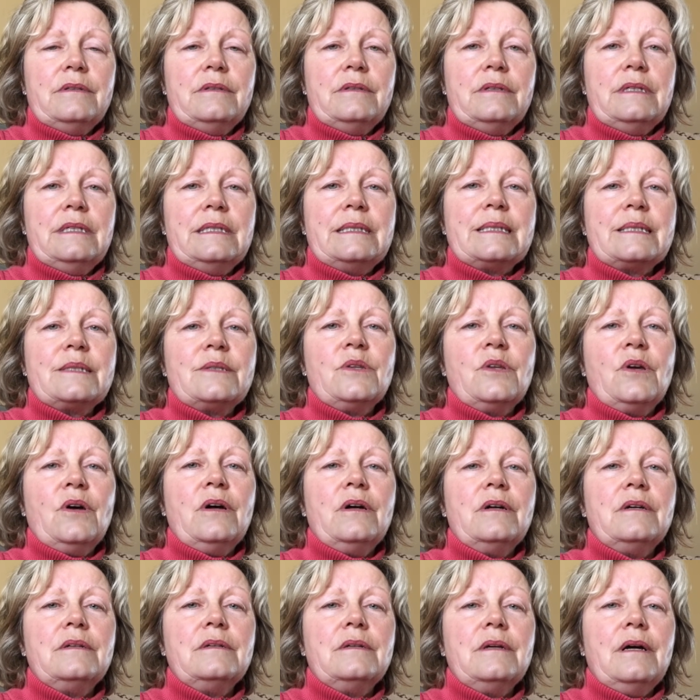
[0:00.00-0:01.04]
It's
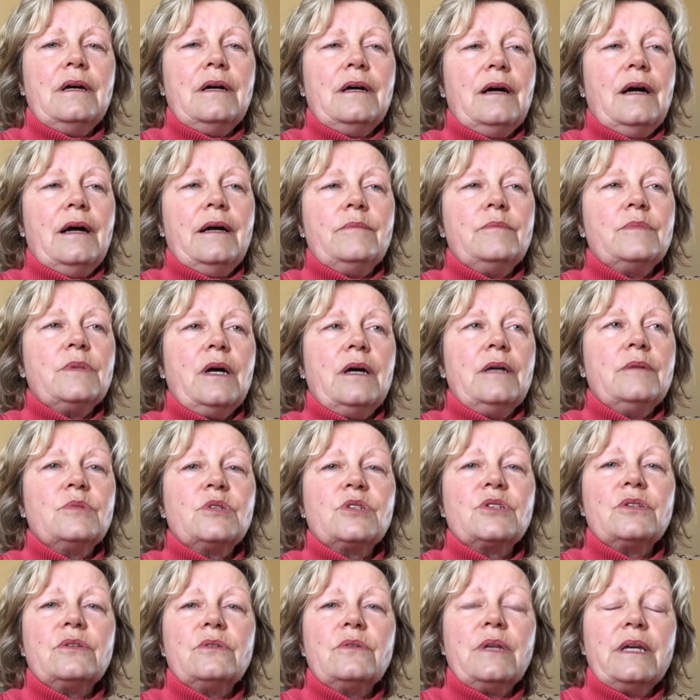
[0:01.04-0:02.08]
not, I'm
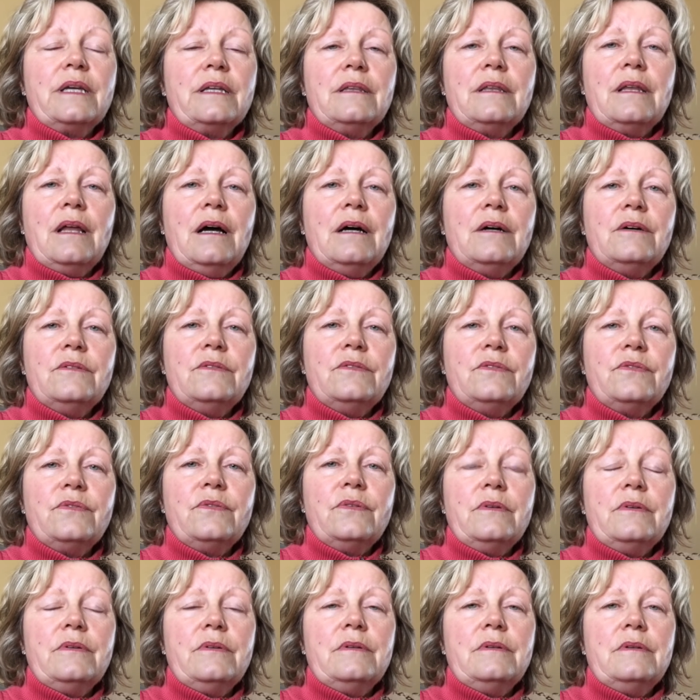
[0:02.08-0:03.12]
sure they love
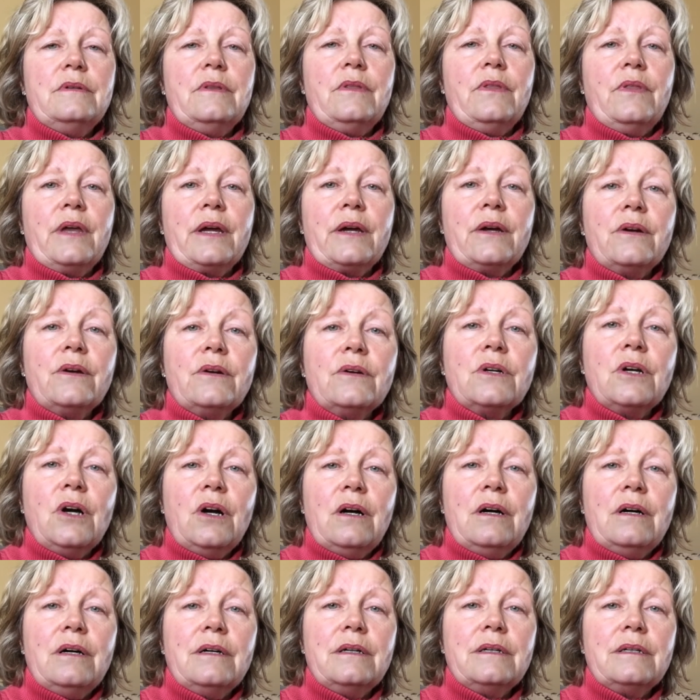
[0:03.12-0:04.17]
their
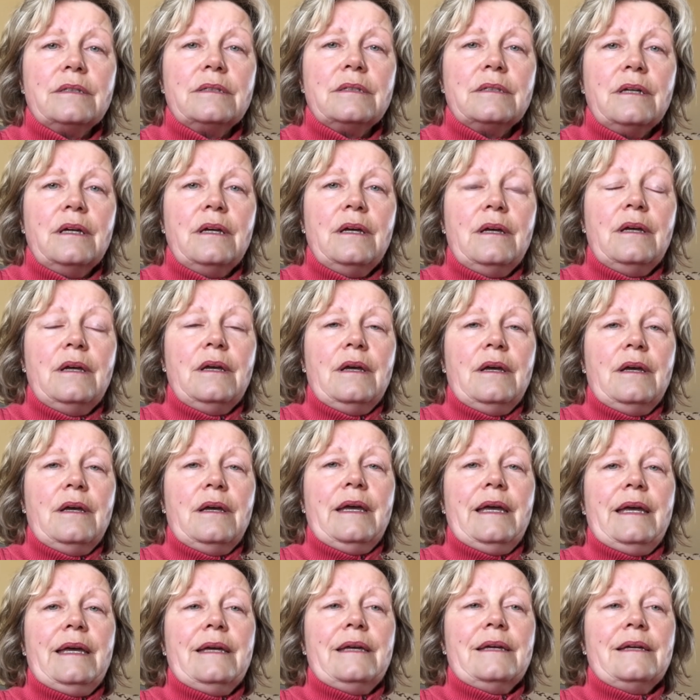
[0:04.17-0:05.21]
God,
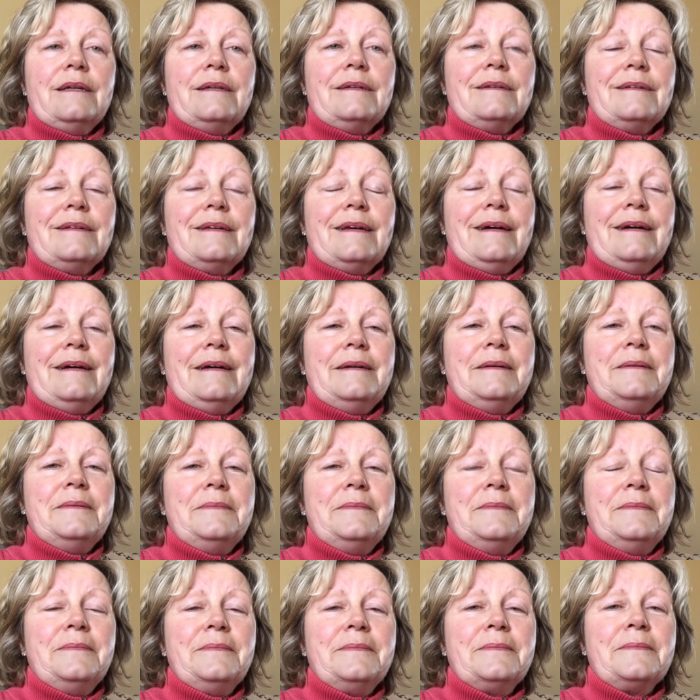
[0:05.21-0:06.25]

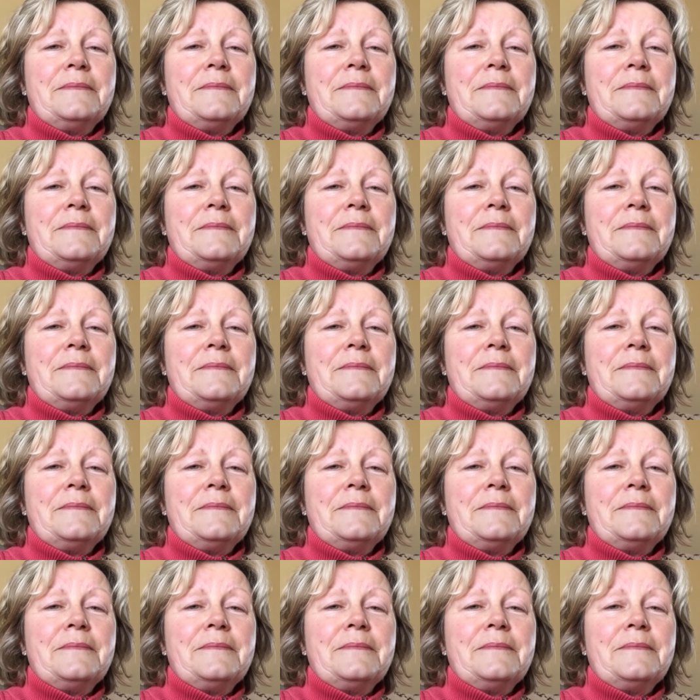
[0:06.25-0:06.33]
and